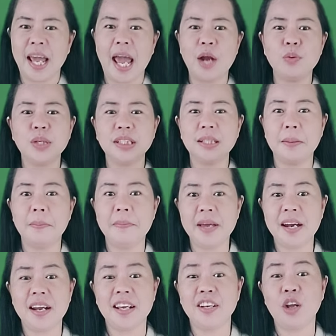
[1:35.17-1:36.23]
and was
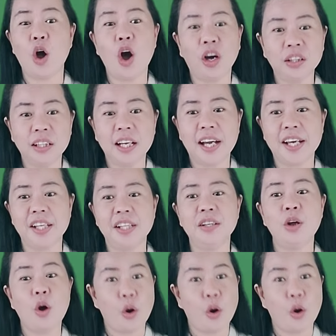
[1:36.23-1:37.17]
submitted online